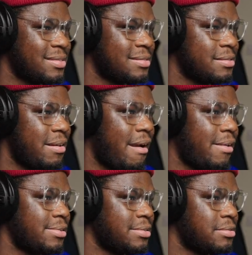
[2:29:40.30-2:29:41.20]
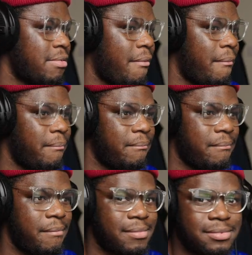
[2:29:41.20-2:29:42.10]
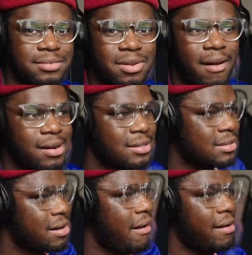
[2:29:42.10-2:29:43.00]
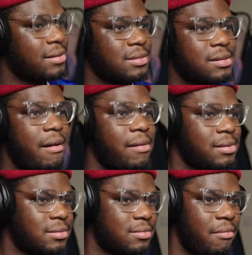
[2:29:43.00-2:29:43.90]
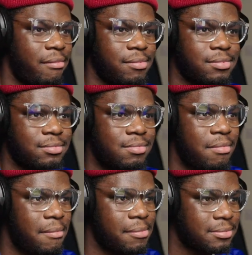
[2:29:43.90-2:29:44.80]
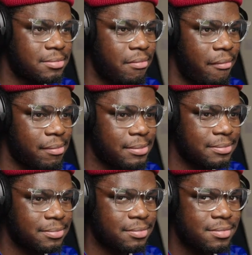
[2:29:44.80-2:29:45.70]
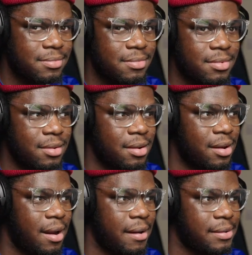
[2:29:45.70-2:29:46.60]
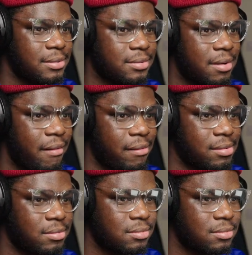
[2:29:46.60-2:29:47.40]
Well, Yamal will claim it, the winner, but it owed everything to that very cruel deflection.